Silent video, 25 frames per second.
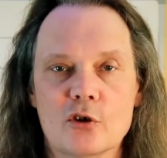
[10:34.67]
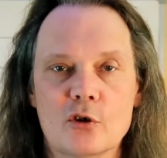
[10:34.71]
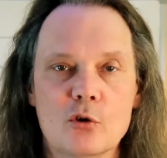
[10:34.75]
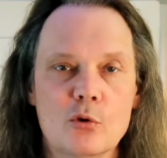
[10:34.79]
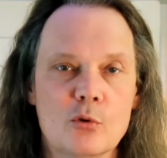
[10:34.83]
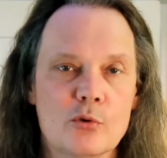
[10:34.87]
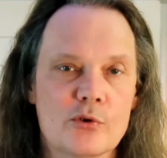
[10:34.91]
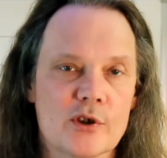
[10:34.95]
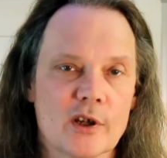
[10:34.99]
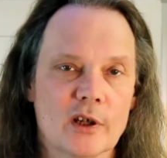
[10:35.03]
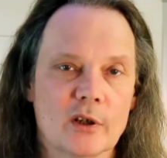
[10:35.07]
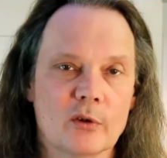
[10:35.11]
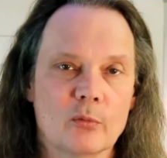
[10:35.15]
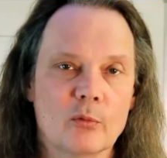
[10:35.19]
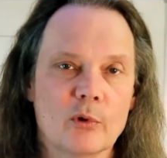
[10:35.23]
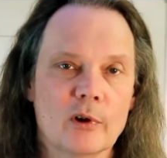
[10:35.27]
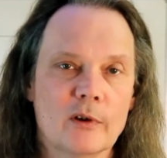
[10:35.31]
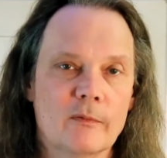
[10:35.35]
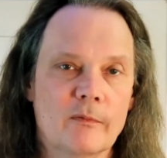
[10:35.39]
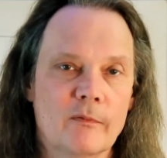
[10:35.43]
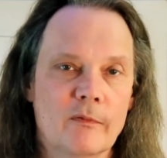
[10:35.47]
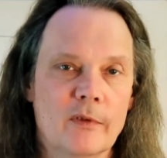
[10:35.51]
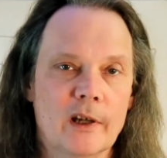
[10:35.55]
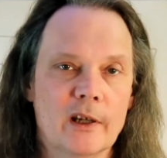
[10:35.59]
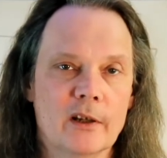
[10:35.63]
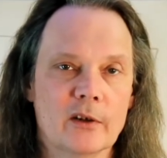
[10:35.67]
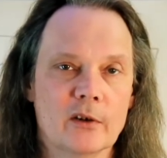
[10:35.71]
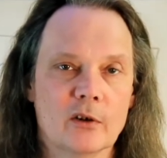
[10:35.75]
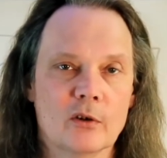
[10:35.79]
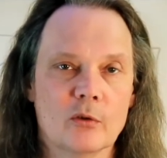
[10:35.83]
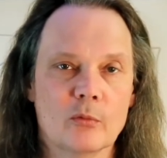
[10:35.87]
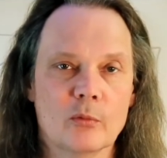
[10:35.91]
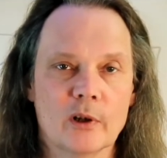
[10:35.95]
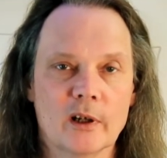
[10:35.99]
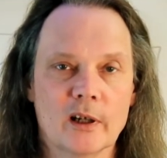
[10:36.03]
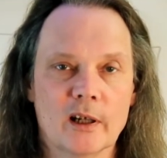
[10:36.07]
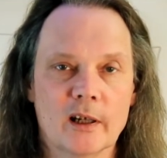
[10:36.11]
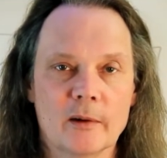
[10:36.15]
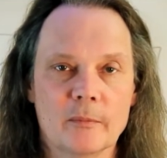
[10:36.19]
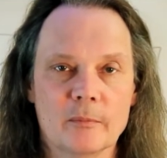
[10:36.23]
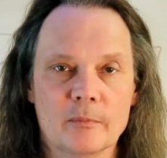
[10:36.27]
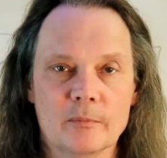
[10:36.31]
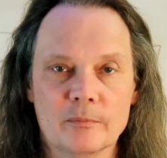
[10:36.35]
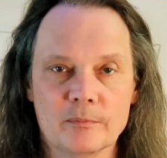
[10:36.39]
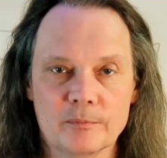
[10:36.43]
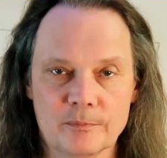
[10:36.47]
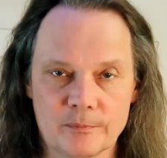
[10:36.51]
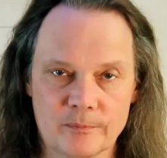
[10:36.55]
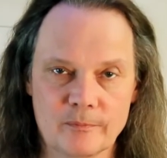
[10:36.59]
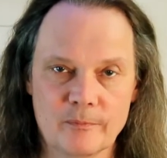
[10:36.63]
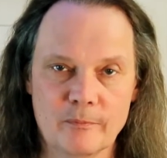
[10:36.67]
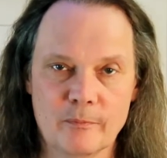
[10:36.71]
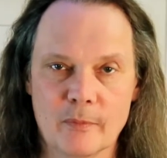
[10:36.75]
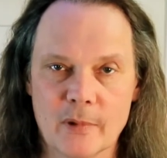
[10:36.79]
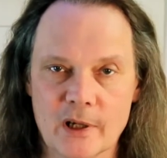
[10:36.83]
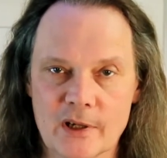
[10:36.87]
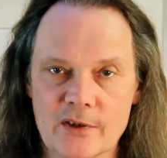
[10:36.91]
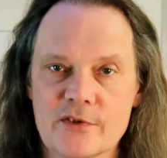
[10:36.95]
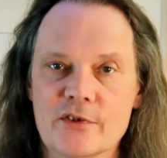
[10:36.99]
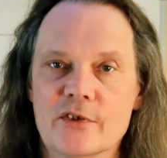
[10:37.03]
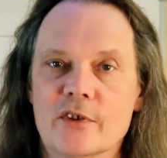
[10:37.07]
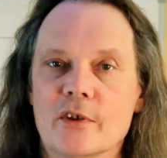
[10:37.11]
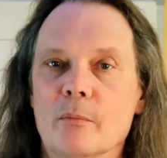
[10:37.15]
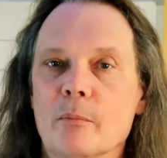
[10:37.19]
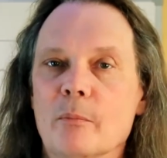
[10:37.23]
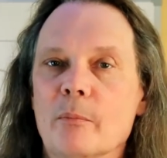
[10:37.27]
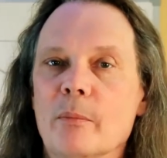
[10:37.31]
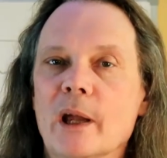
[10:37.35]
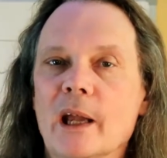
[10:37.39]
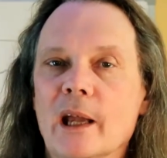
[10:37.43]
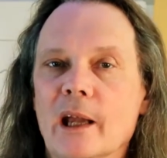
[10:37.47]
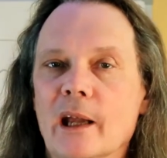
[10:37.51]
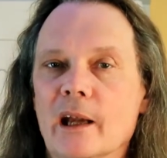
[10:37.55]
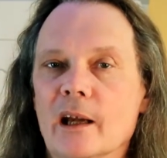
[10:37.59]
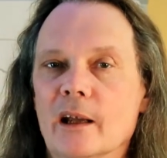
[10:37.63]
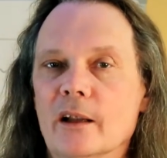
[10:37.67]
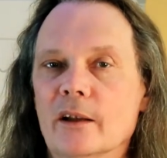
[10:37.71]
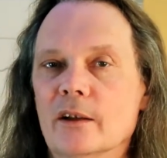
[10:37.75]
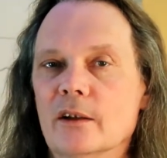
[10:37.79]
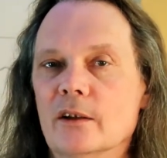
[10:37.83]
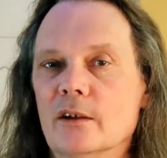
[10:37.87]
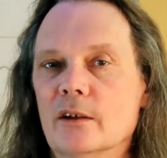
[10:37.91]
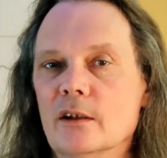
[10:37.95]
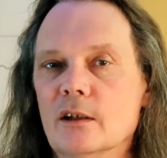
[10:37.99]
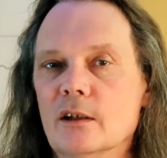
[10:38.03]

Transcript: who's on what fader when I'm mixing the band.